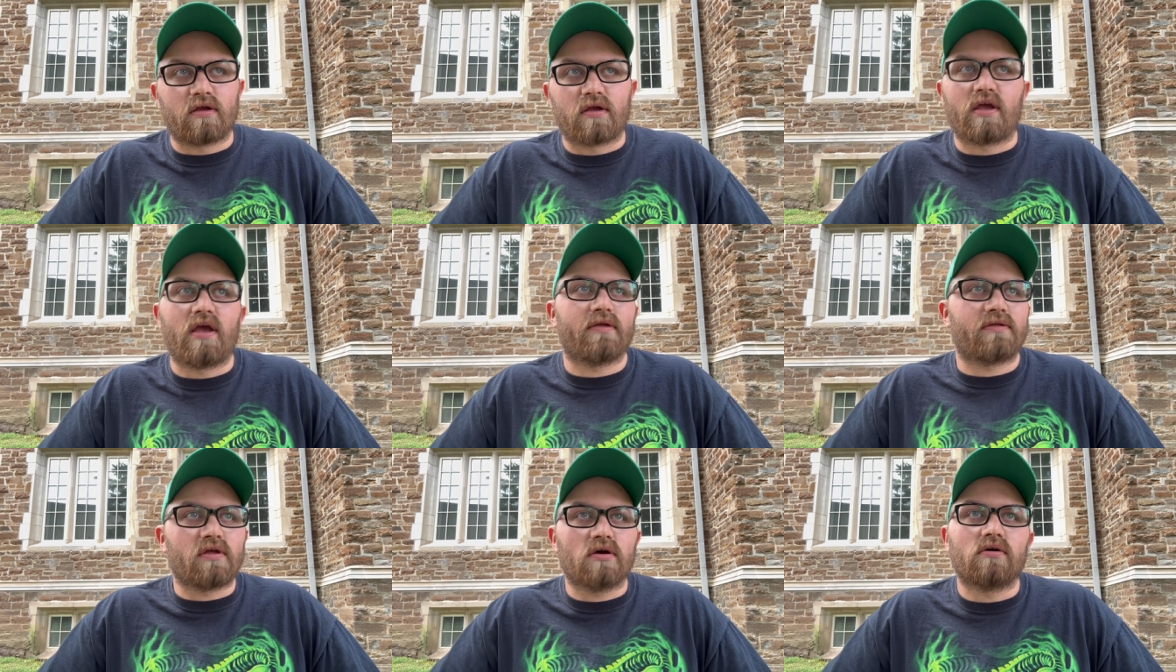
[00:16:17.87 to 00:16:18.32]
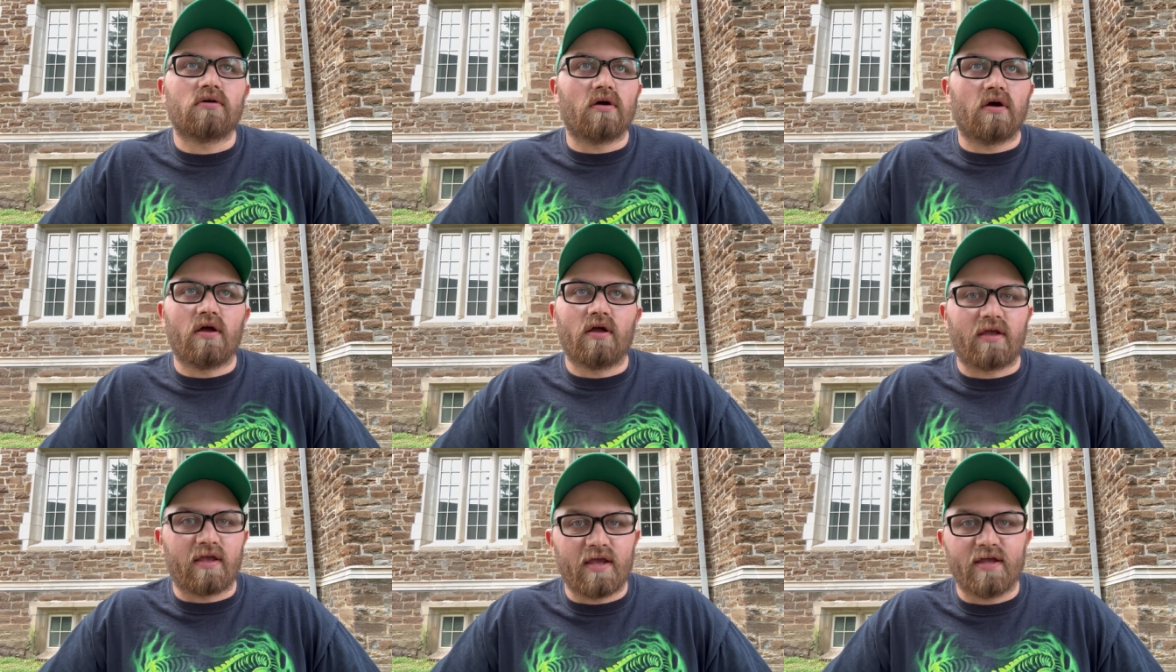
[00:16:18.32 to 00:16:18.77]
Get them
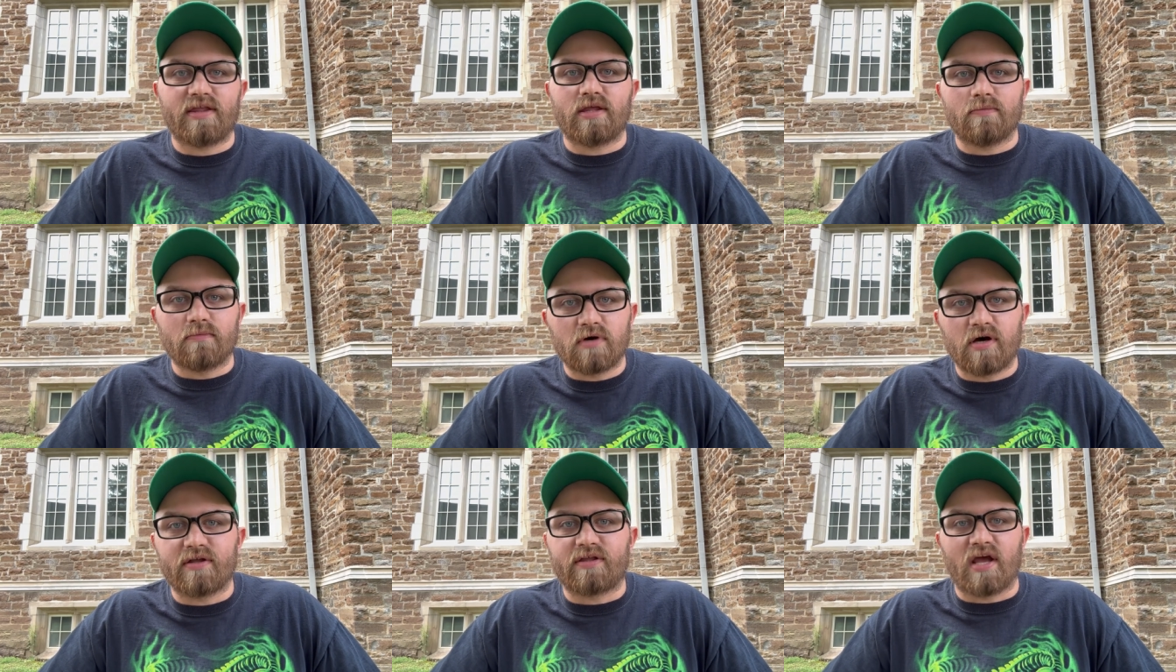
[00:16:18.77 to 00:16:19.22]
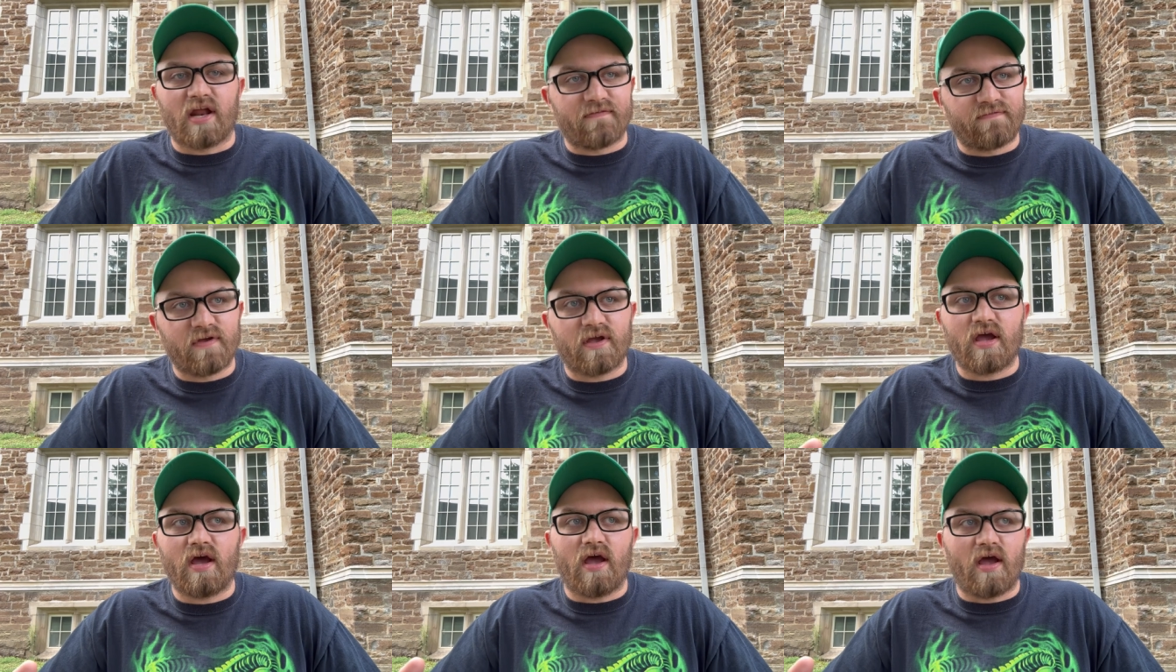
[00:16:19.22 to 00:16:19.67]
get them looked at if
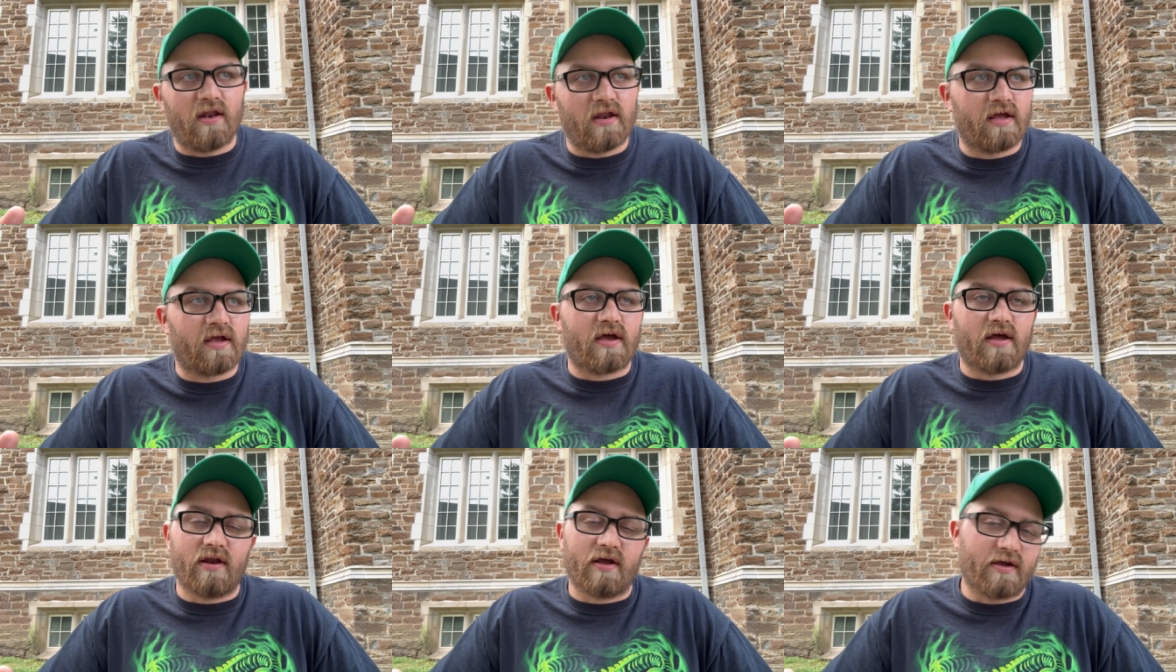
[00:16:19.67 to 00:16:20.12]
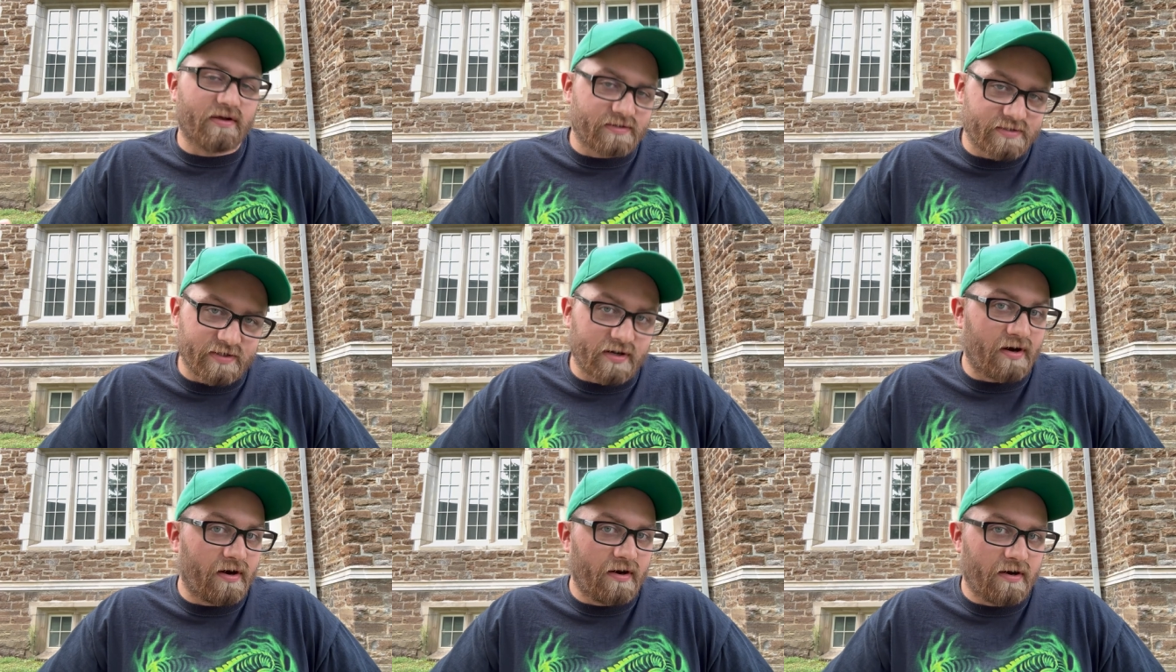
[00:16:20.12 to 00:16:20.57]
you got any kind of
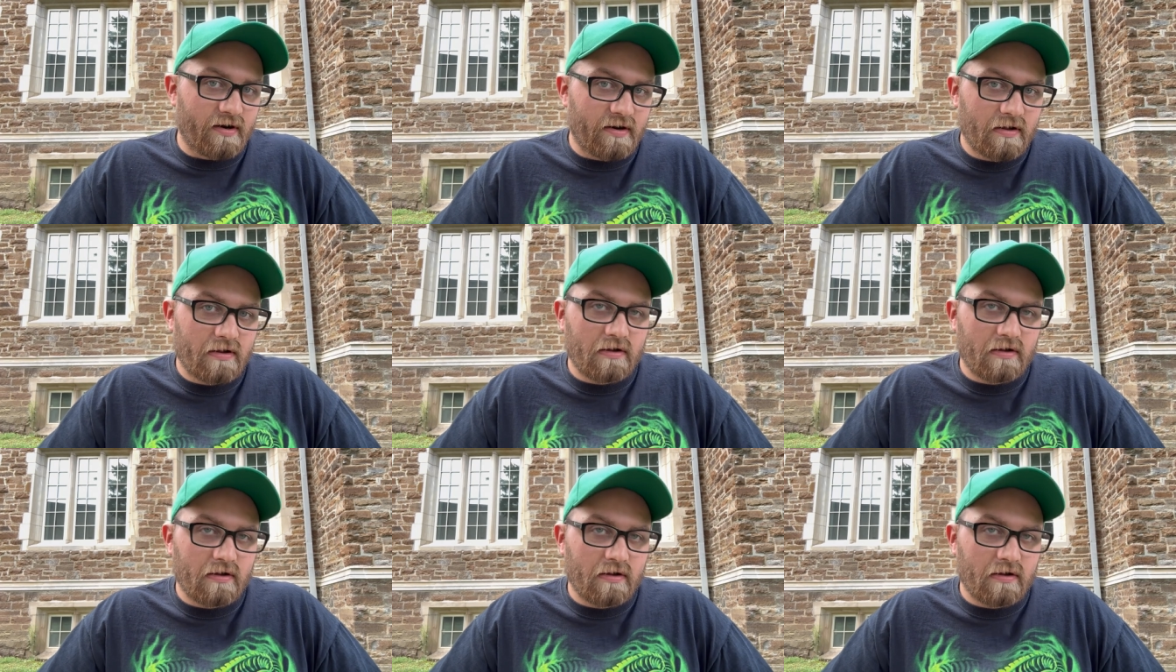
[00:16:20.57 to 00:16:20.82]
concern.